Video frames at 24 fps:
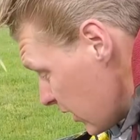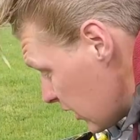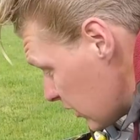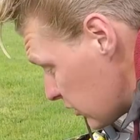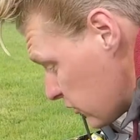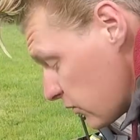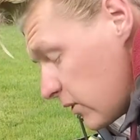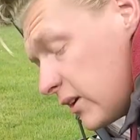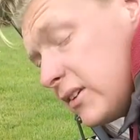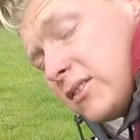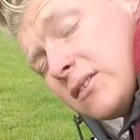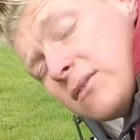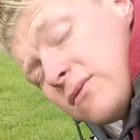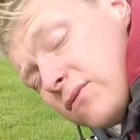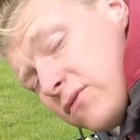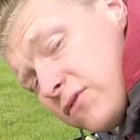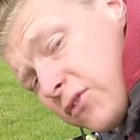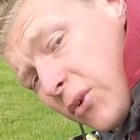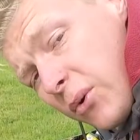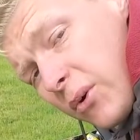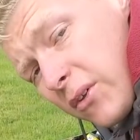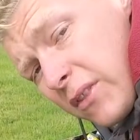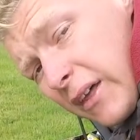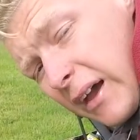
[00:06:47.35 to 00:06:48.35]
The reason
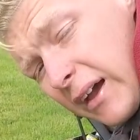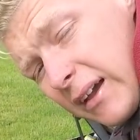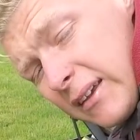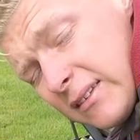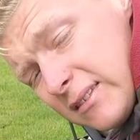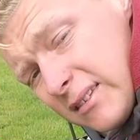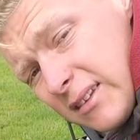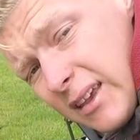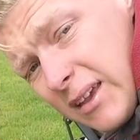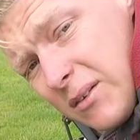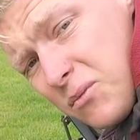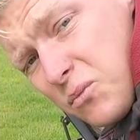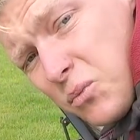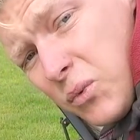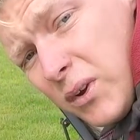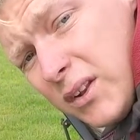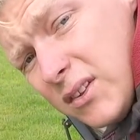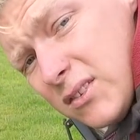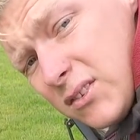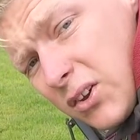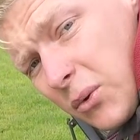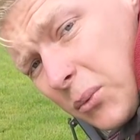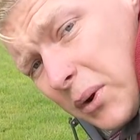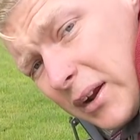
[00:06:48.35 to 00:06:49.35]
for that is in
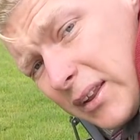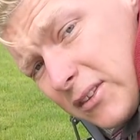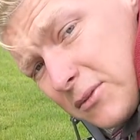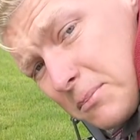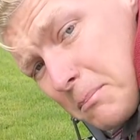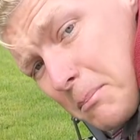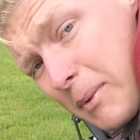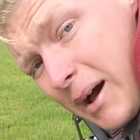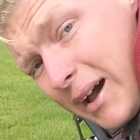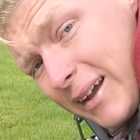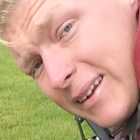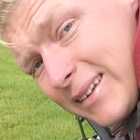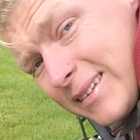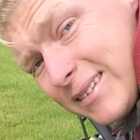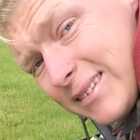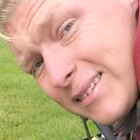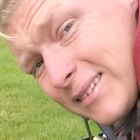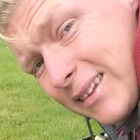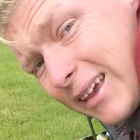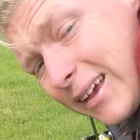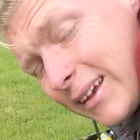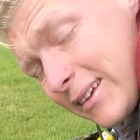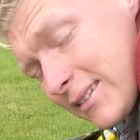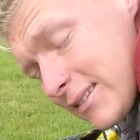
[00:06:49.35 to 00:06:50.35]
winter, when it's
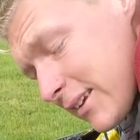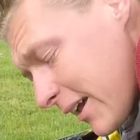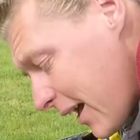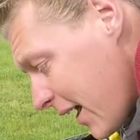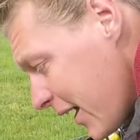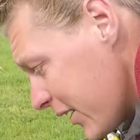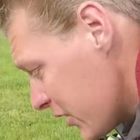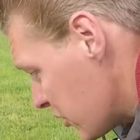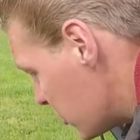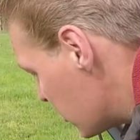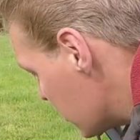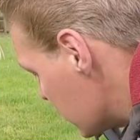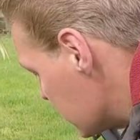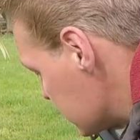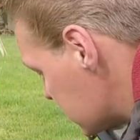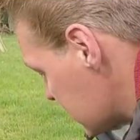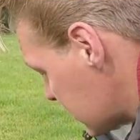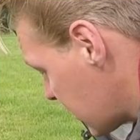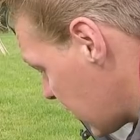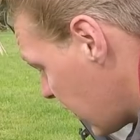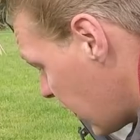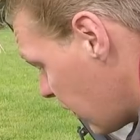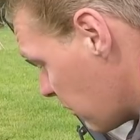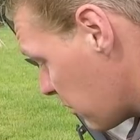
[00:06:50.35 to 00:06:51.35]
-6, air-cooled
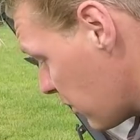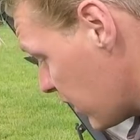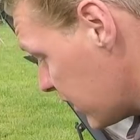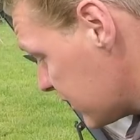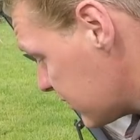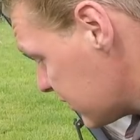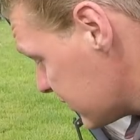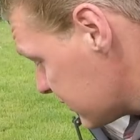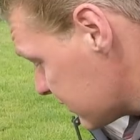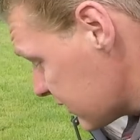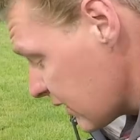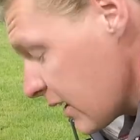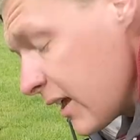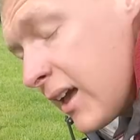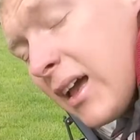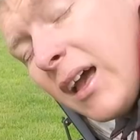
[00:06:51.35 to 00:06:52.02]
carburetors